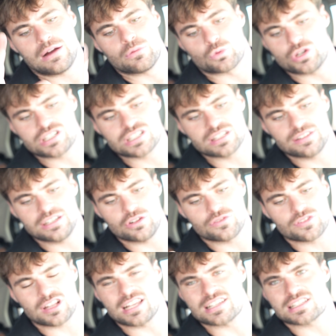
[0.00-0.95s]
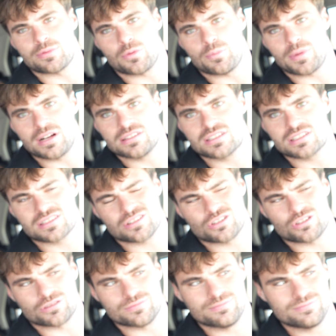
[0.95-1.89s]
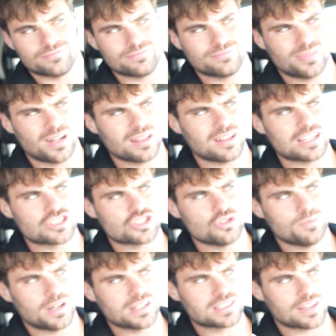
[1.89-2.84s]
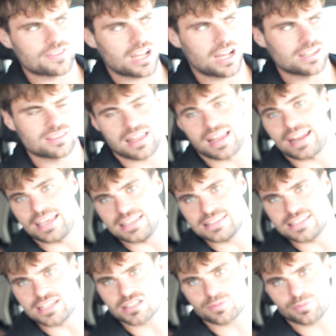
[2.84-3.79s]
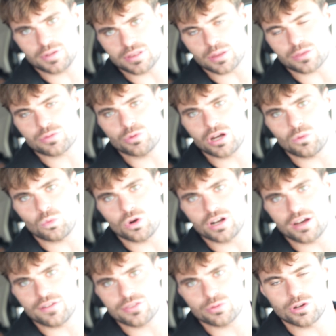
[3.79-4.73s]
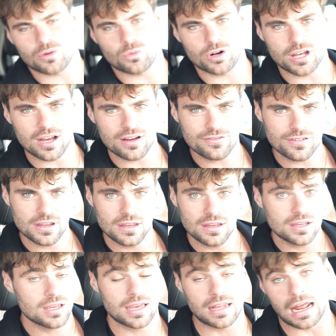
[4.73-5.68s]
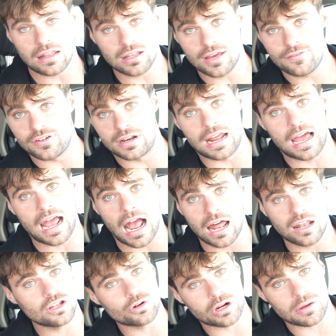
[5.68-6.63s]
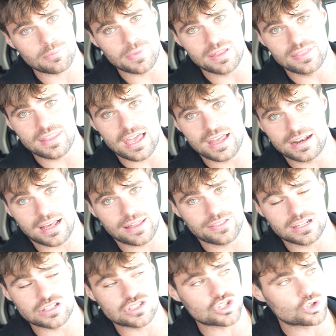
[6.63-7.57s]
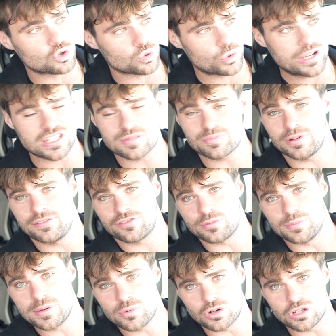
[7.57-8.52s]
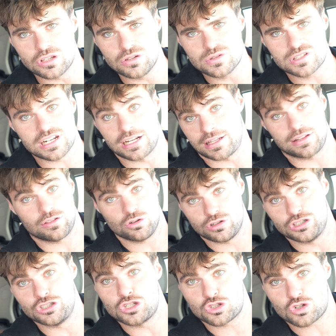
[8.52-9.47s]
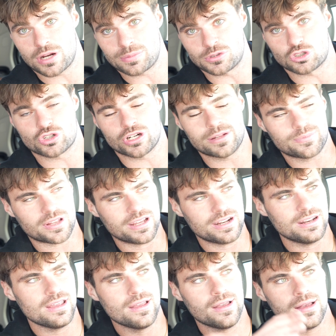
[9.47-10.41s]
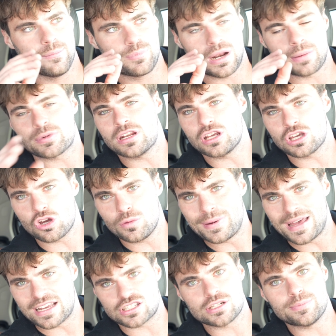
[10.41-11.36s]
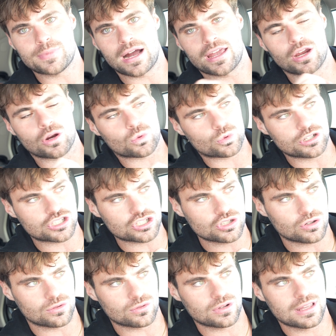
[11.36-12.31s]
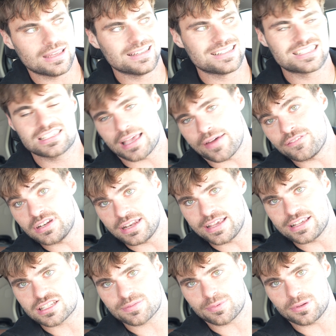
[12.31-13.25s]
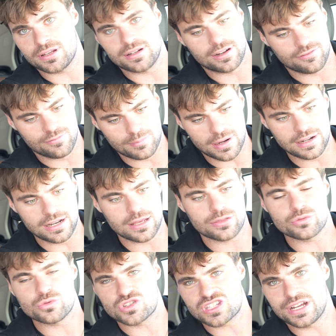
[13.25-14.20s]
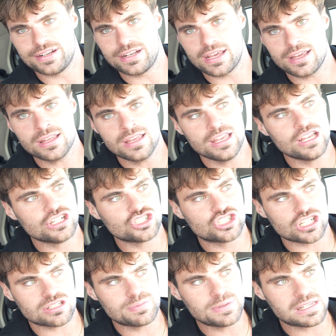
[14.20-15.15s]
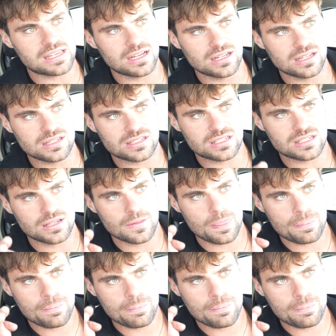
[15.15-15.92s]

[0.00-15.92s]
recently over the last couple of months, or probably the last 2 months, I've gotten that 8-day split, the 3-on-1 off, 3-on-1 off. And I love it. And I highly recommend that. I think it's a great split for people to use. And I literally just dropped a training plan, but I'm going to go back to my original 7-day split of Monday through Sunday, just because